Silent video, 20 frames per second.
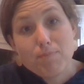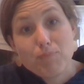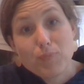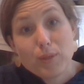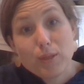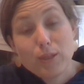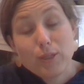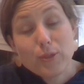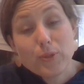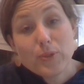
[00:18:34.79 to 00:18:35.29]

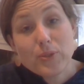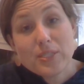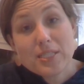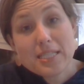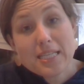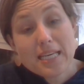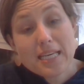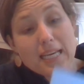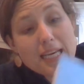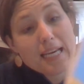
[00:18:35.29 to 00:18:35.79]

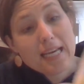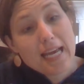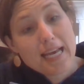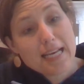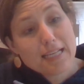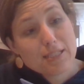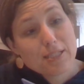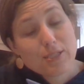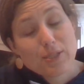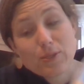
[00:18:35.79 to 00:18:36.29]
Lucy
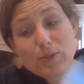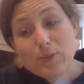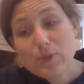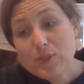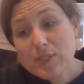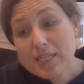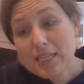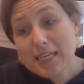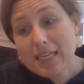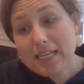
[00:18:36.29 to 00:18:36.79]
and
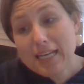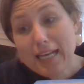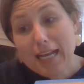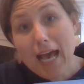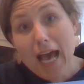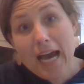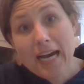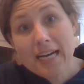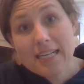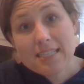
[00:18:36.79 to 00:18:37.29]
Susan and
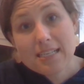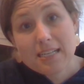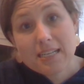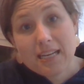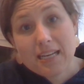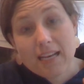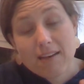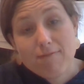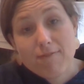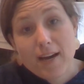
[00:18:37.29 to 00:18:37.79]

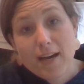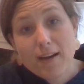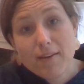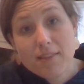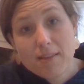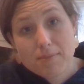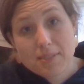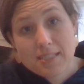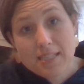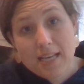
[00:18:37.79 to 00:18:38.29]
Aslan have found
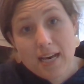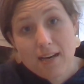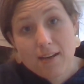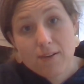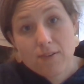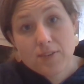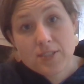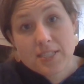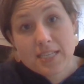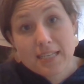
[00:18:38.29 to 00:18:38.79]

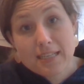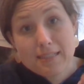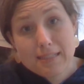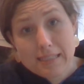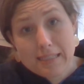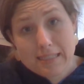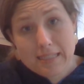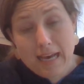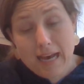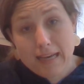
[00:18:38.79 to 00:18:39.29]
themselves
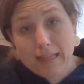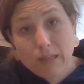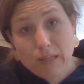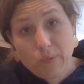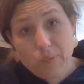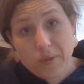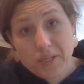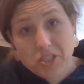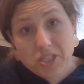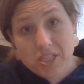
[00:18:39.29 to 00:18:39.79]
inside the
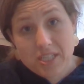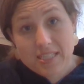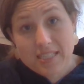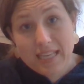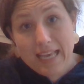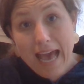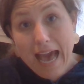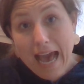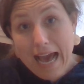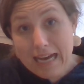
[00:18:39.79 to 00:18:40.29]
witch's
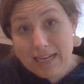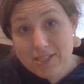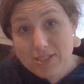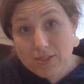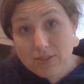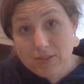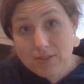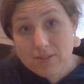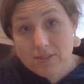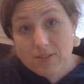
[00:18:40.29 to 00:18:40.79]

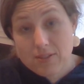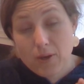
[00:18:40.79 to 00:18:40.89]
castle.